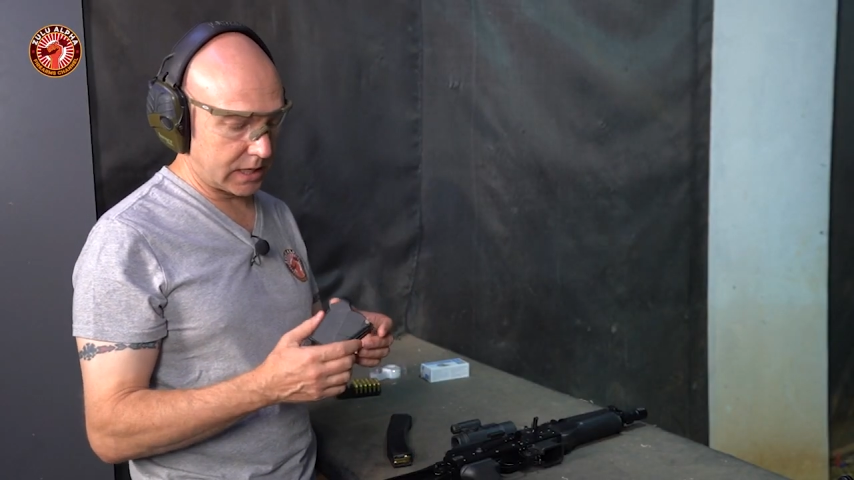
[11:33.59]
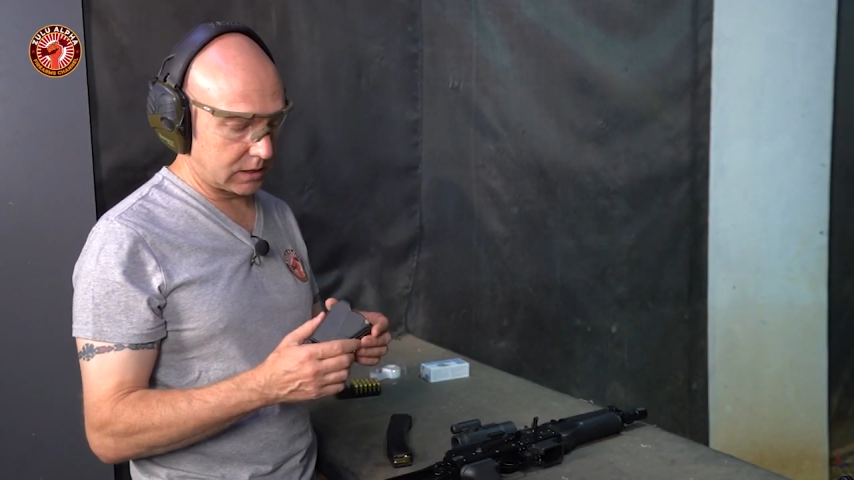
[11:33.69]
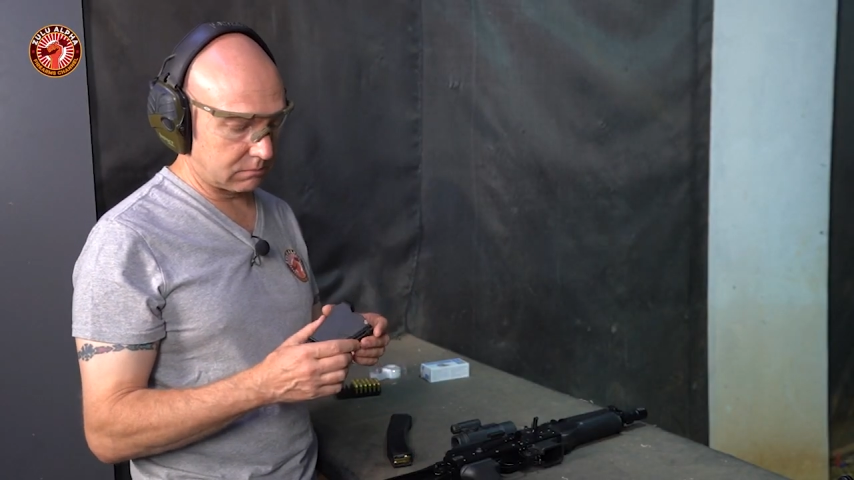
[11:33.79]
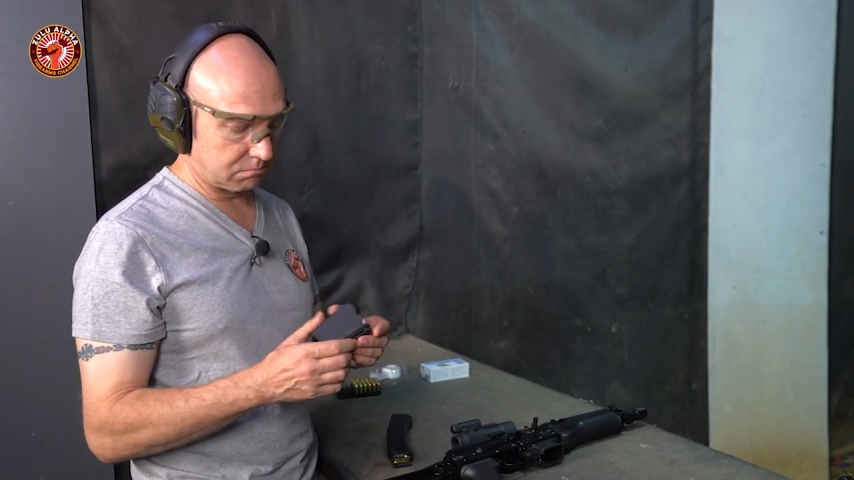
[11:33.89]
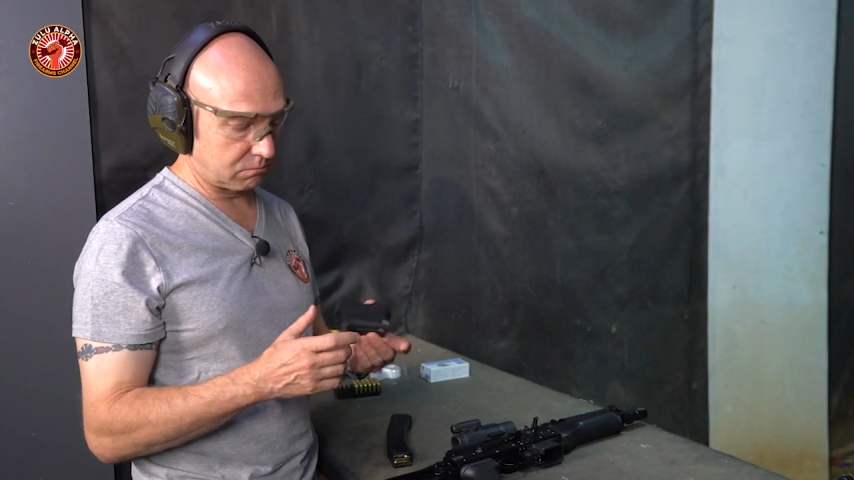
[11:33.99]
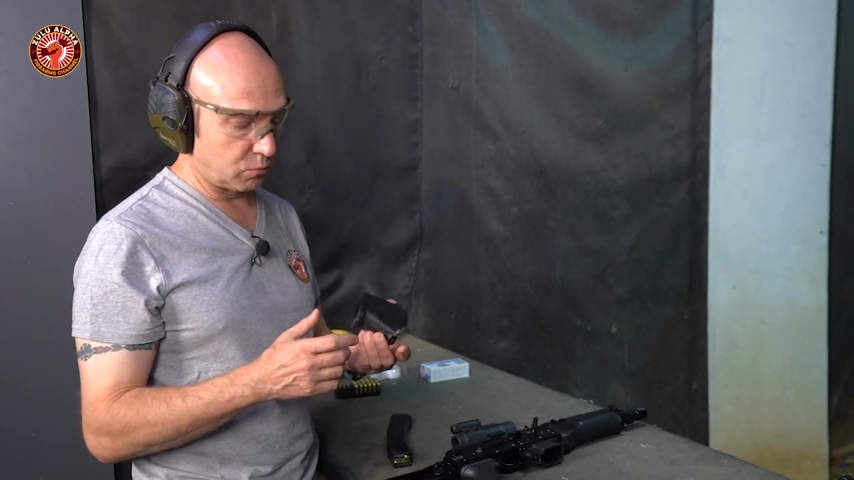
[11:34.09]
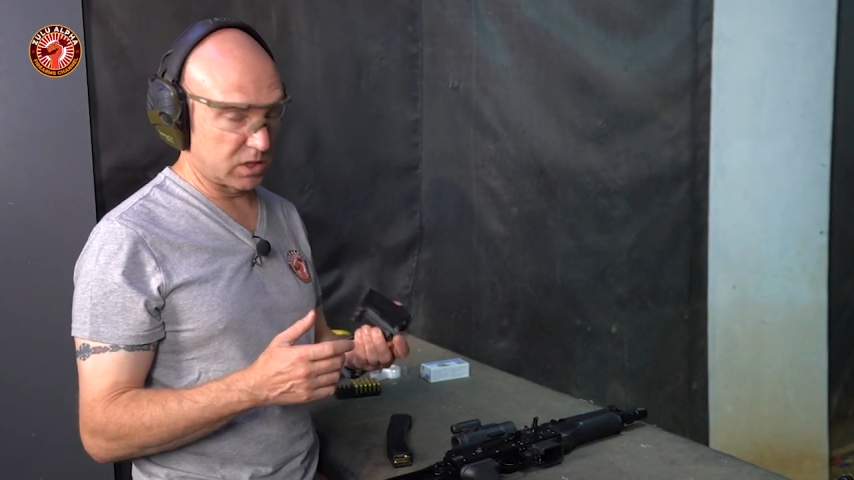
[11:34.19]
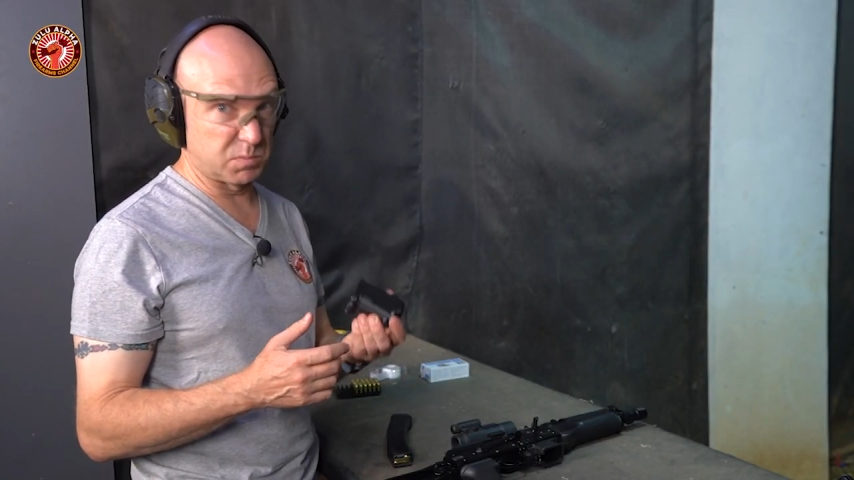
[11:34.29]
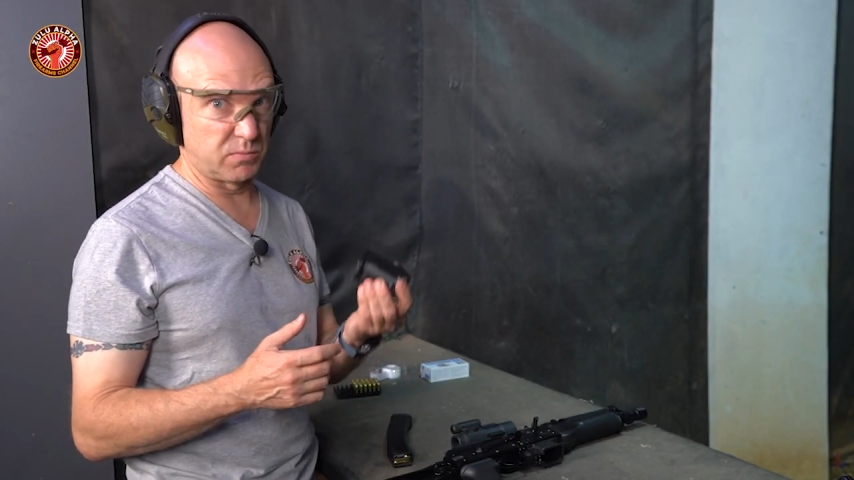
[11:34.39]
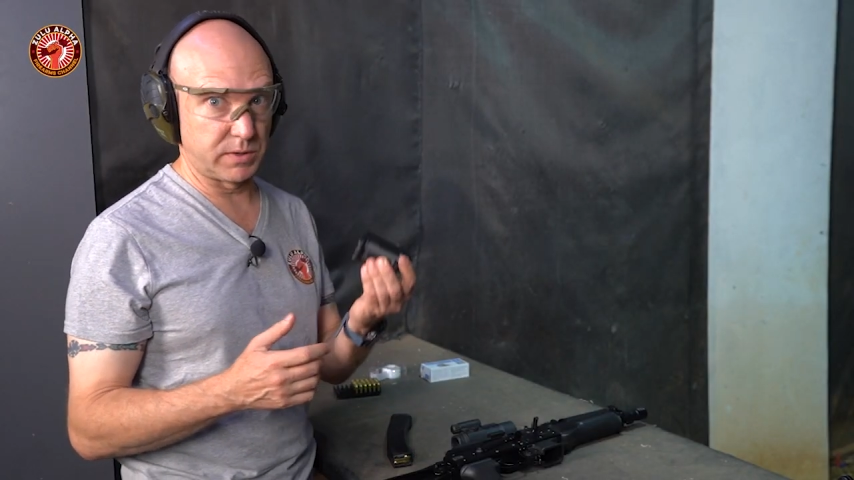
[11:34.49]
and it
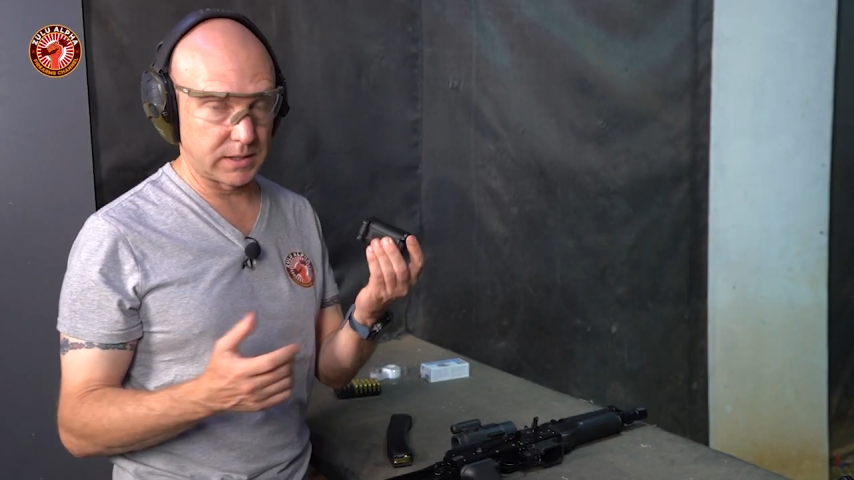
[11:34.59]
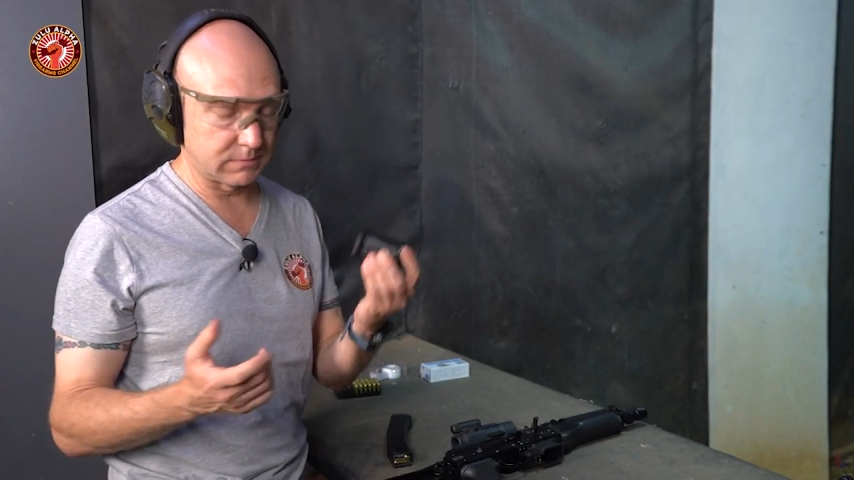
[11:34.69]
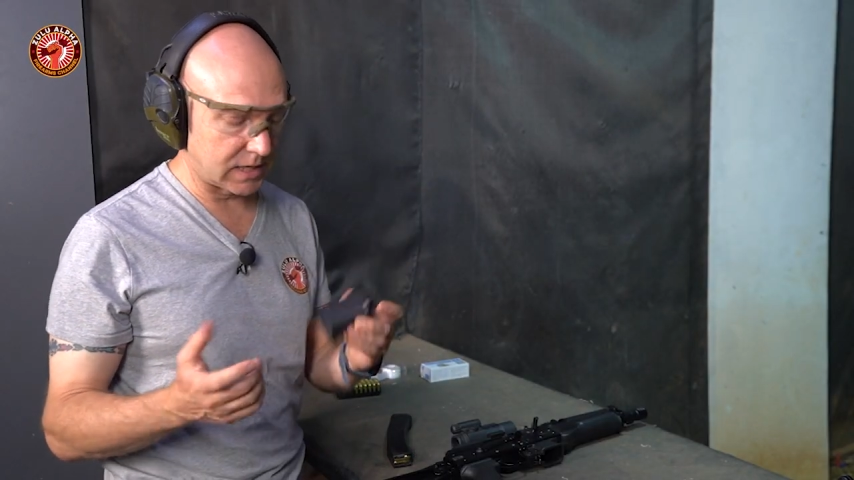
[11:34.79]
works perfectly.